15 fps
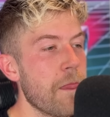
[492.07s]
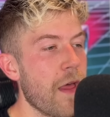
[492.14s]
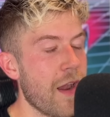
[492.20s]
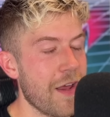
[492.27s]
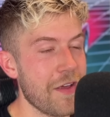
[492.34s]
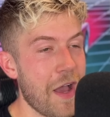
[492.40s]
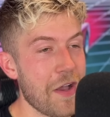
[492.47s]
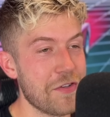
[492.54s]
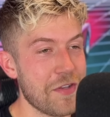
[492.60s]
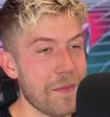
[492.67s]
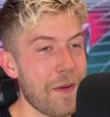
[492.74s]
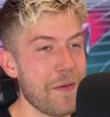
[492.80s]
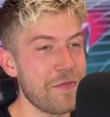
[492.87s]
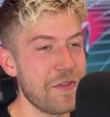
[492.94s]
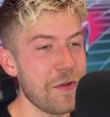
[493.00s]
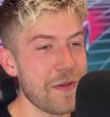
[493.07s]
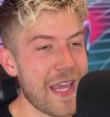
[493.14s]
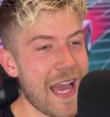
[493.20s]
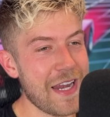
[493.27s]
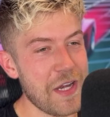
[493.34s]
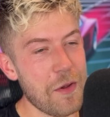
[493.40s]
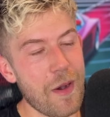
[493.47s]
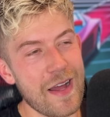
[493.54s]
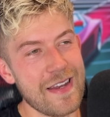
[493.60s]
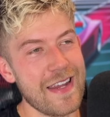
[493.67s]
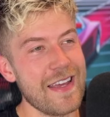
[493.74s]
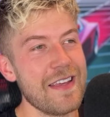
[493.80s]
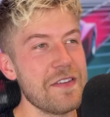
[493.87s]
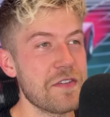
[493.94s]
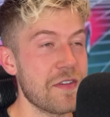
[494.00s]
And I, I sometimes do get new
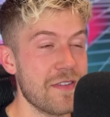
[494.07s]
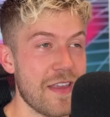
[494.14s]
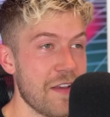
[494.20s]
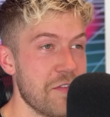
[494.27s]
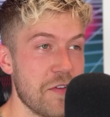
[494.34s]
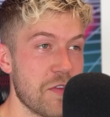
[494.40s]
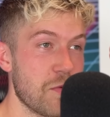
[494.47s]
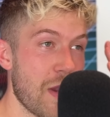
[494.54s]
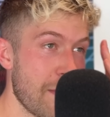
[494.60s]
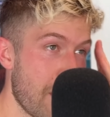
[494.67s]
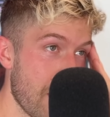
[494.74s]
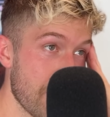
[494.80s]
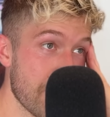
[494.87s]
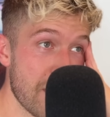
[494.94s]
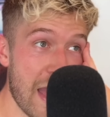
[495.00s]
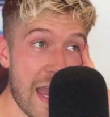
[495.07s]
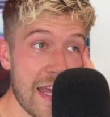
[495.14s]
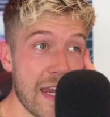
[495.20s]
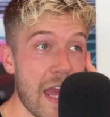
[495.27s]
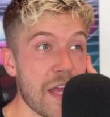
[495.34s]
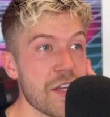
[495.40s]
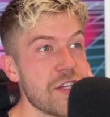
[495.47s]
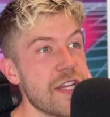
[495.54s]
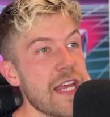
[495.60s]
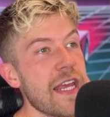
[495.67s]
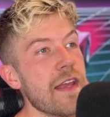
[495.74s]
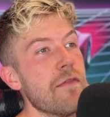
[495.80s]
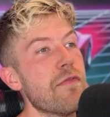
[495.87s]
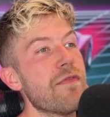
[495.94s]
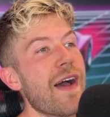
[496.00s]
ideas because that's just the way my
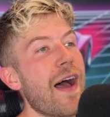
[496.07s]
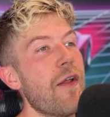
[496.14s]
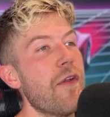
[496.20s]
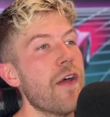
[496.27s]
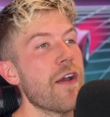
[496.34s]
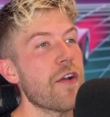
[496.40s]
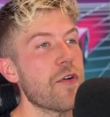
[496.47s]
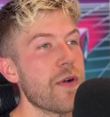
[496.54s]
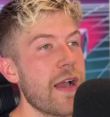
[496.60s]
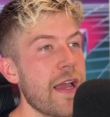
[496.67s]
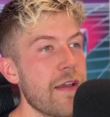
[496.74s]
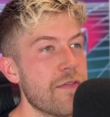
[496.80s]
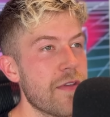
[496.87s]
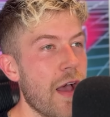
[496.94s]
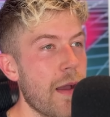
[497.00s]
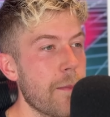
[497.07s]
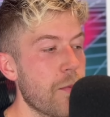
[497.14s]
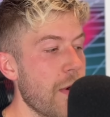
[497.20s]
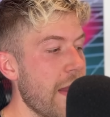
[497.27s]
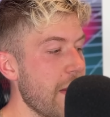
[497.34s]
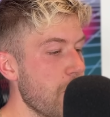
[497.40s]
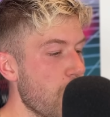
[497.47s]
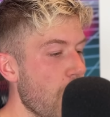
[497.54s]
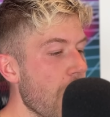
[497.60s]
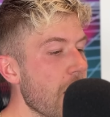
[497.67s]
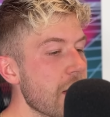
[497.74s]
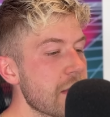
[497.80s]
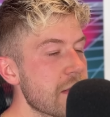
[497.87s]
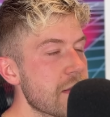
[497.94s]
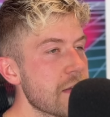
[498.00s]
ADHD founder creative type brain
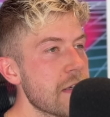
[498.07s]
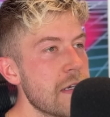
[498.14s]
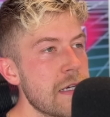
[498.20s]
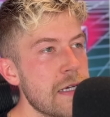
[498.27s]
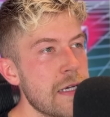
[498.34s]
works.